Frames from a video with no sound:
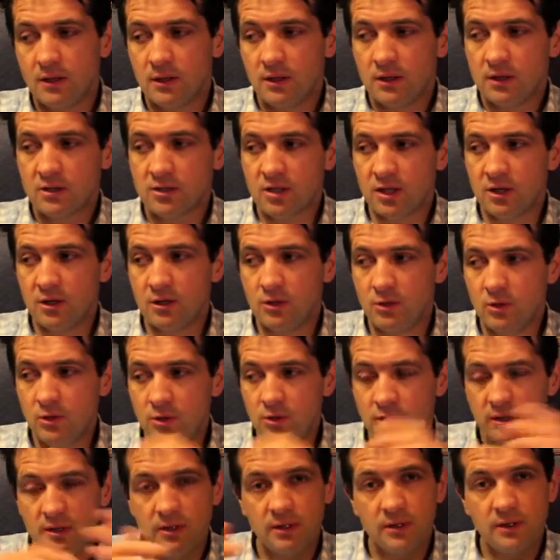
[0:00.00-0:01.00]

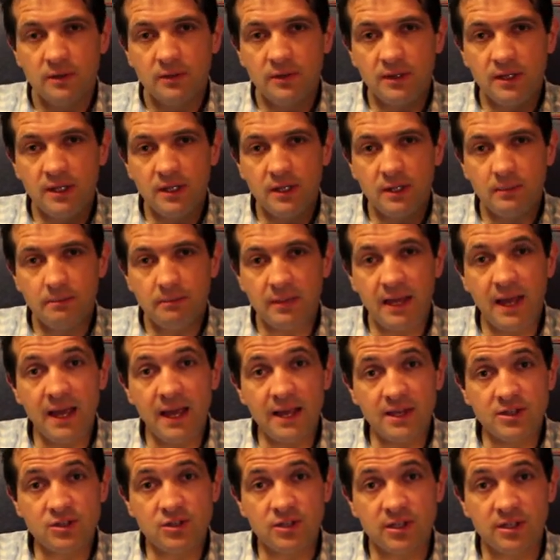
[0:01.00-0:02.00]
So the
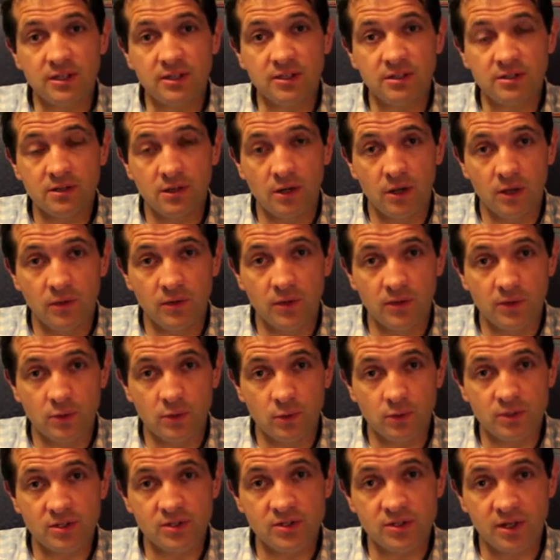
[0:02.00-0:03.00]
patches on the
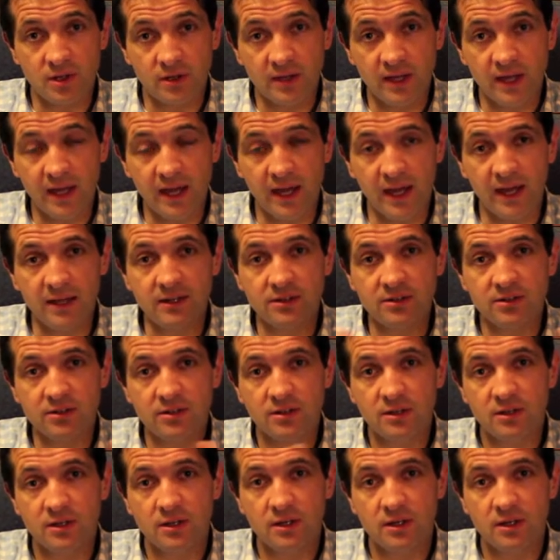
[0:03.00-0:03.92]
tortoiseshell cat